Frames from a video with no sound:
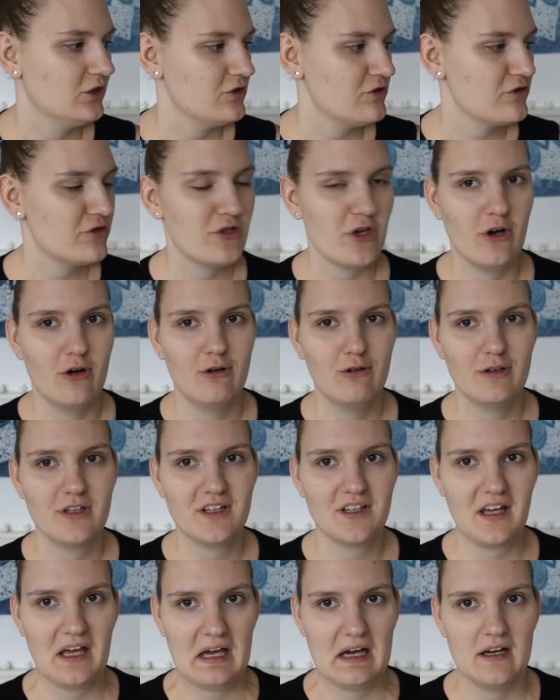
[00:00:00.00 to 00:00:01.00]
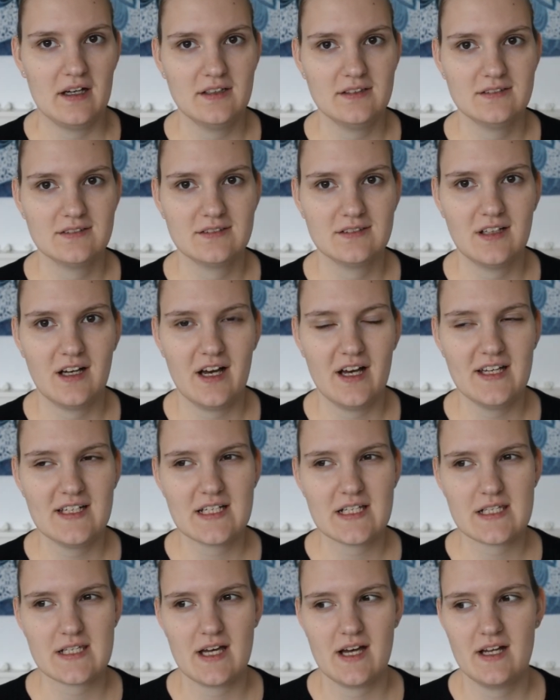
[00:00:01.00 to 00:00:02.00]
So yeah, I
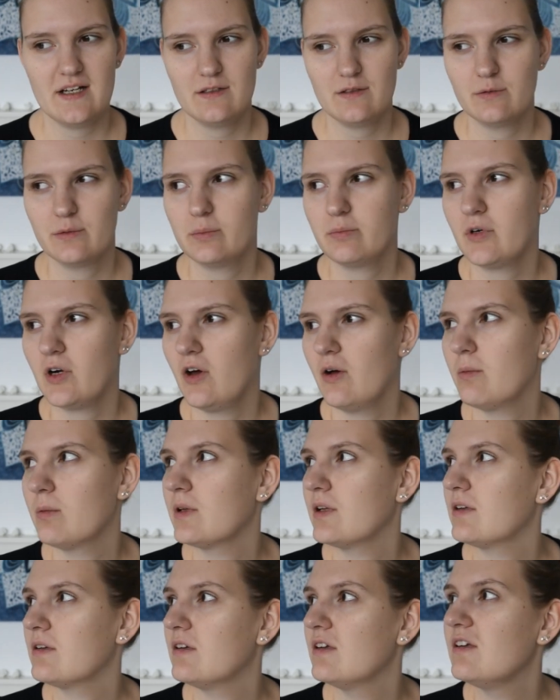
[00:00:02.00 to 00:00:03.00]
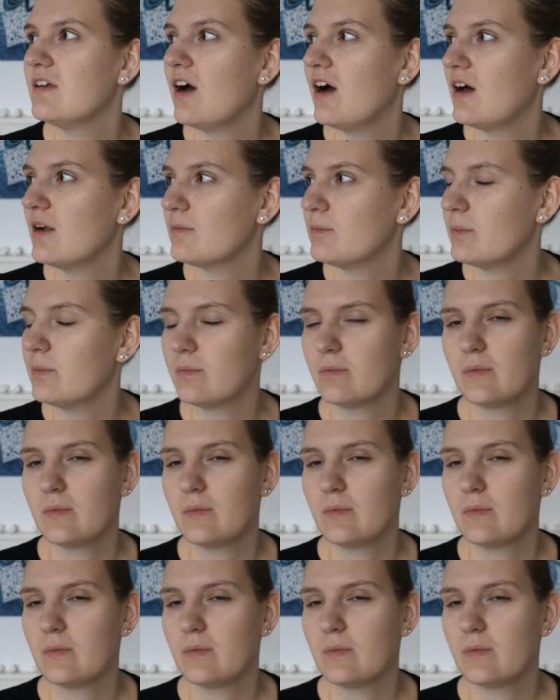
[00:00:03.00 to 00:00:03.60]
decided I would probably not